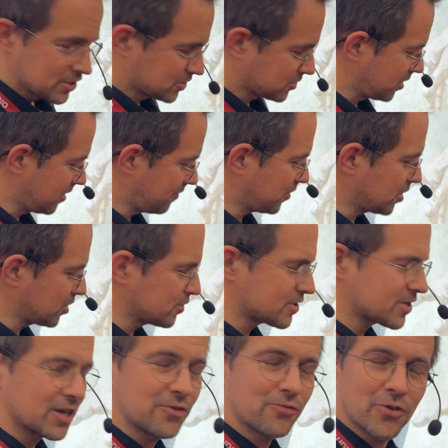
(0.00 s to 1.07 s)
So if you're
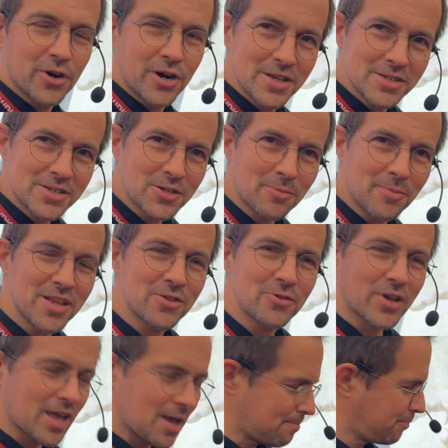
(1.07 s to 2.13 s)
using it for an instrument,
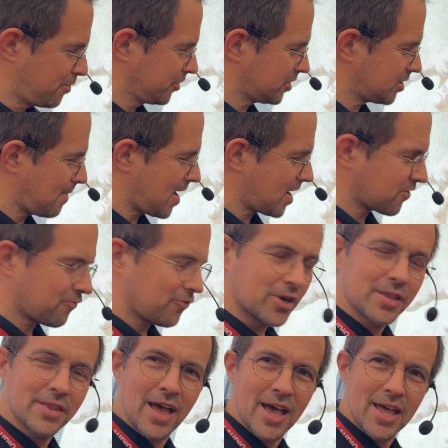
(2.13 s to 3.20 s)
you can put the
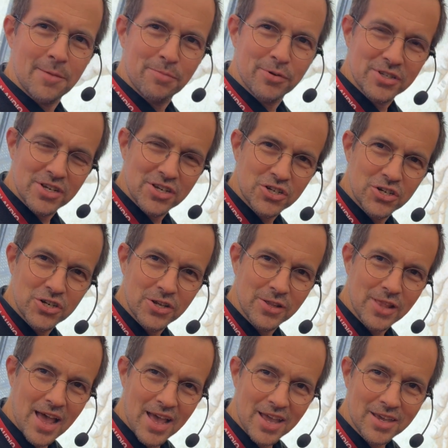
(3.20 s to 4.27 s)
microphone in any position you
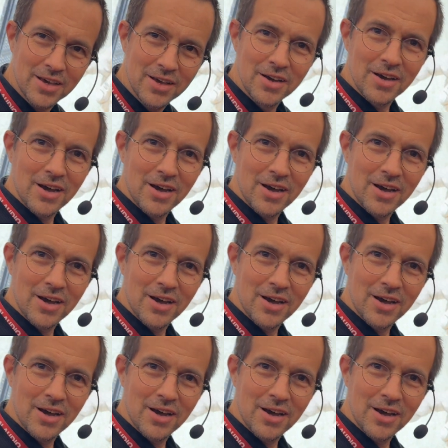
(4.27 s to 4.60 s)
like